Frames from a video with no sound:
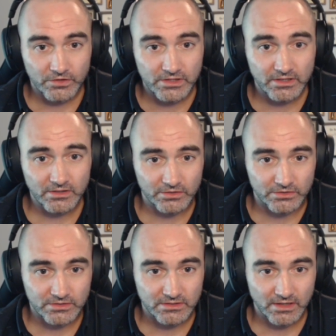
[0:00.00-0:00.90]

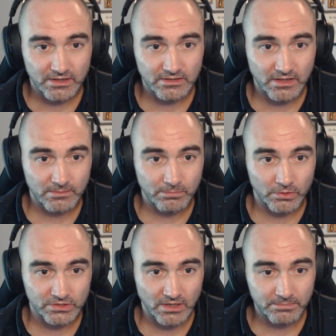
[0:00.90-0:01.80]
years and they
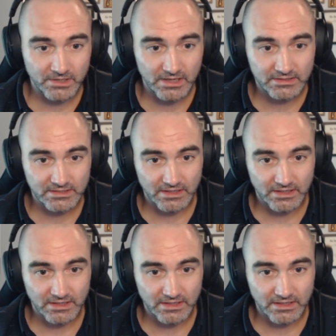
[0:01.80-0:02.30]
pushed updates.